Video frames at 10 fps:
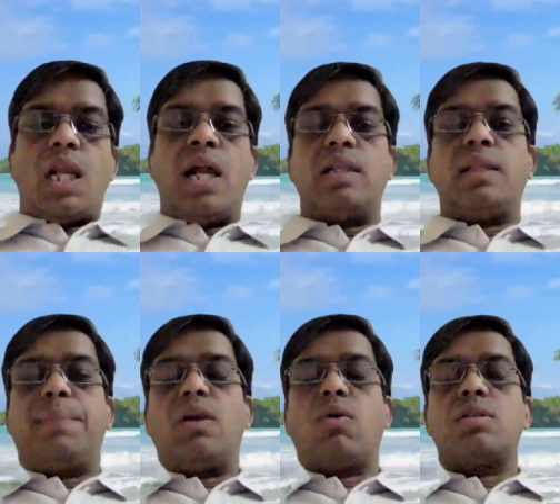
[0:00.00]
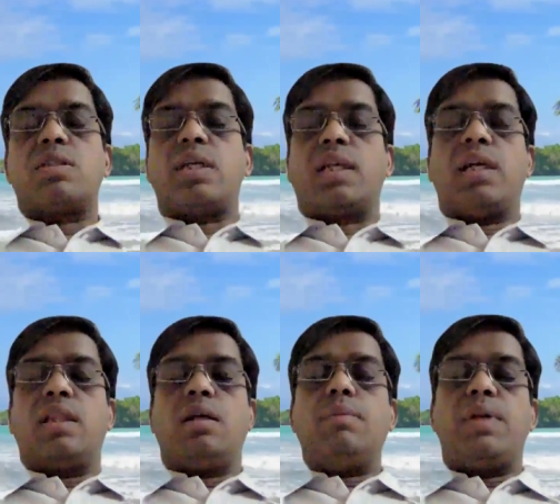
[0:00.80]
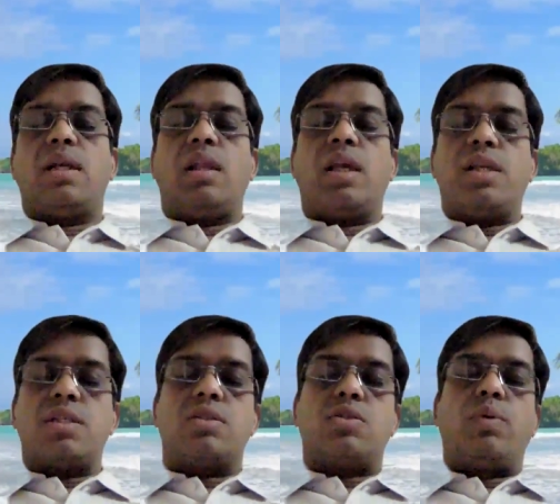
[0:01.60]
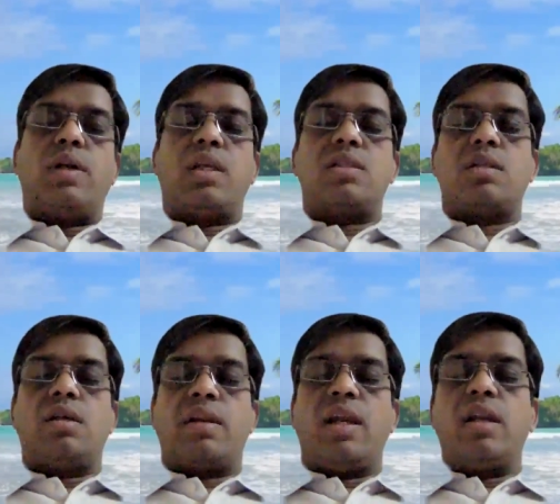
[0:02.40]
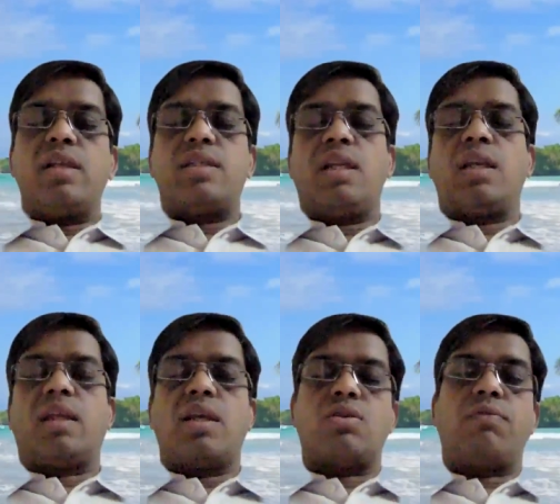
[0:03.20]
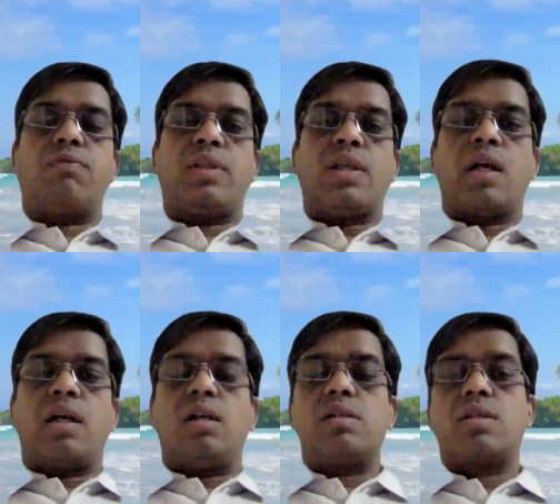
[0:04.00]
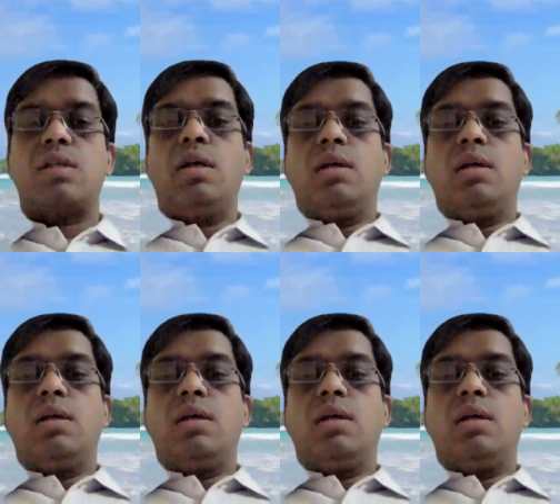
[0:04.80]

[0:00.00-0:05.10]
and the peak onset in the middle ages. So it is rarely seen in case of young adults,